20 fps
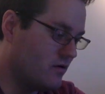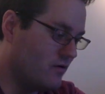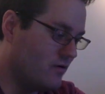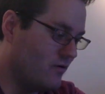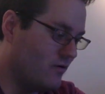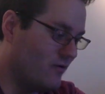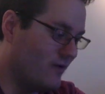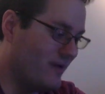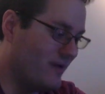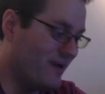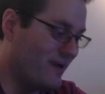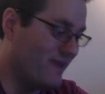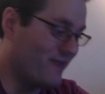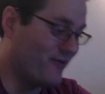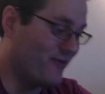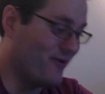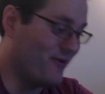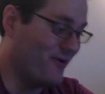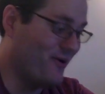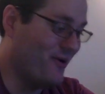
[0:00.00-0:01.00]

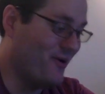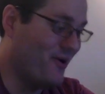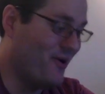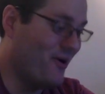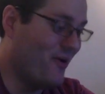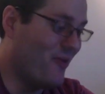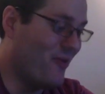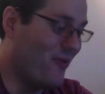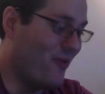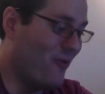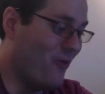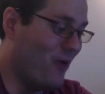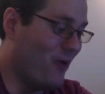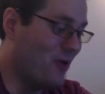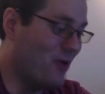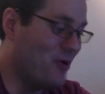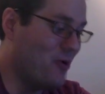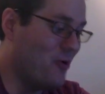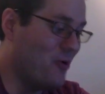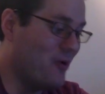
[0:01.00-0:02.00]
Whatever. The
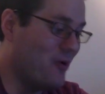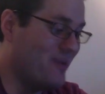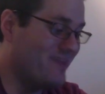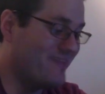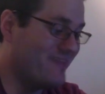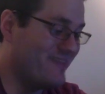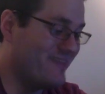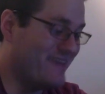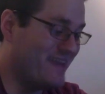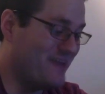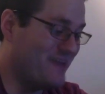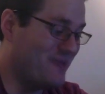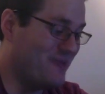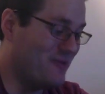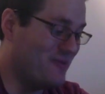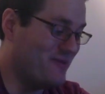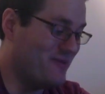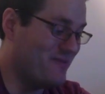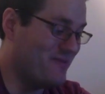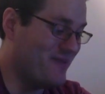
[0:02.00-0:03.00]
one who wins in the end will
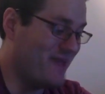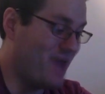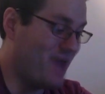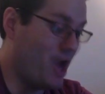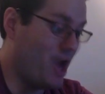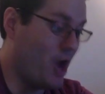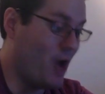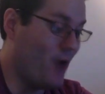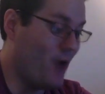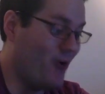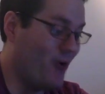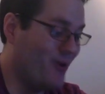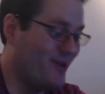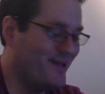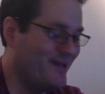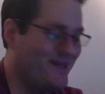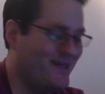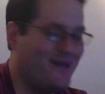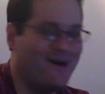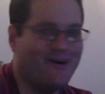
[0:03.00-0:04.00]
be me. Oh,
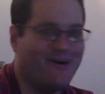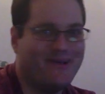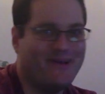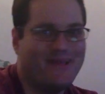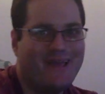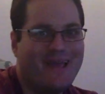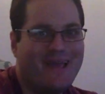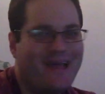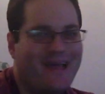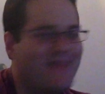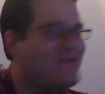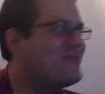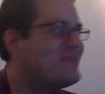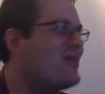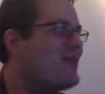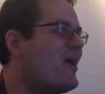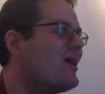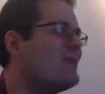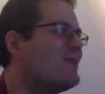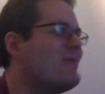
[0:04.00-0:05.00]
yeah. They're
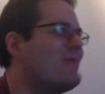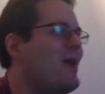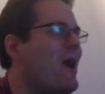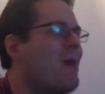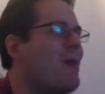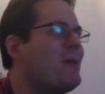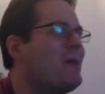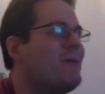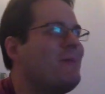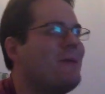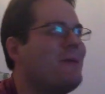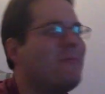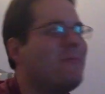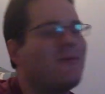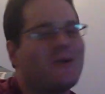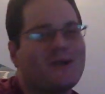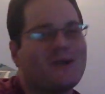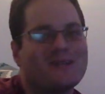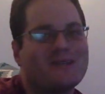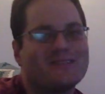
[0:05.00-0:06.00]
talking about how many people
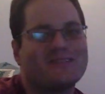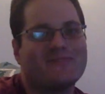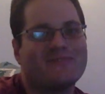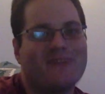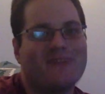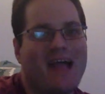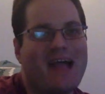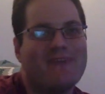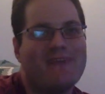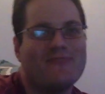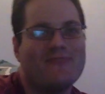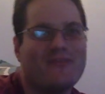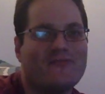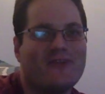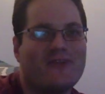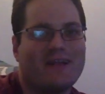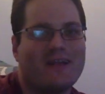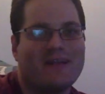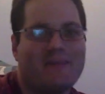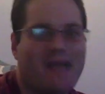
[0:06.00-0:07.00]
are going to survive the
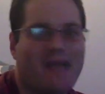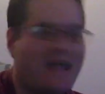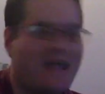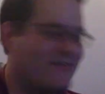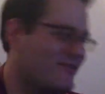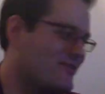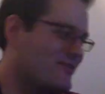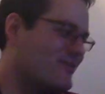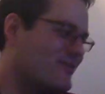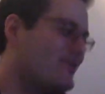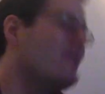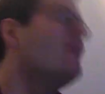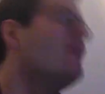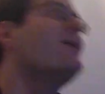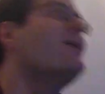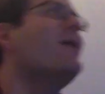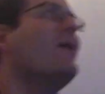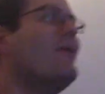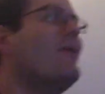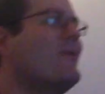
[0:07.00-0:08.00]
fucking massacre.
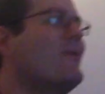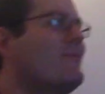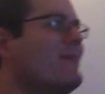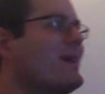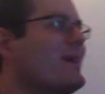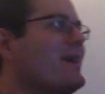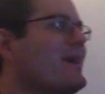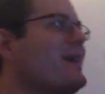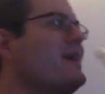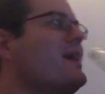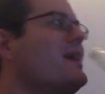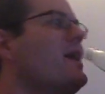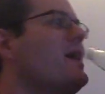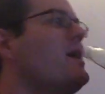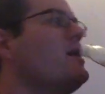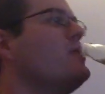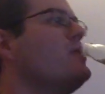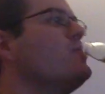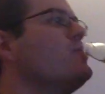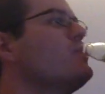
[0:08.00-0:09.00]
Oh, my
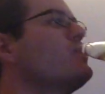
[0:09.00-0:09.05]
God.